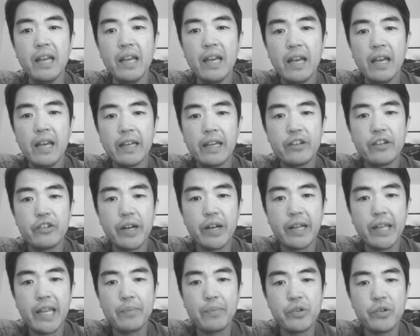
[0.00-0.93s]
kind of tried to
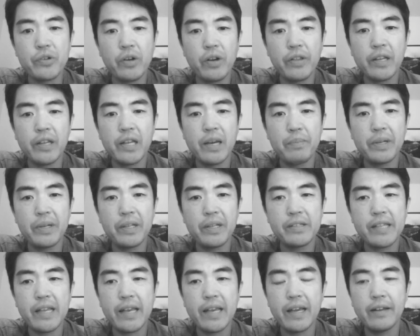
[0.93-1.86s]
capture all the
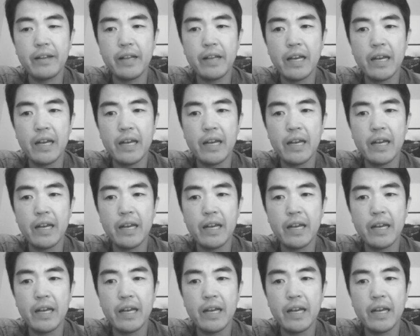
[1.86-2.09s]
companies that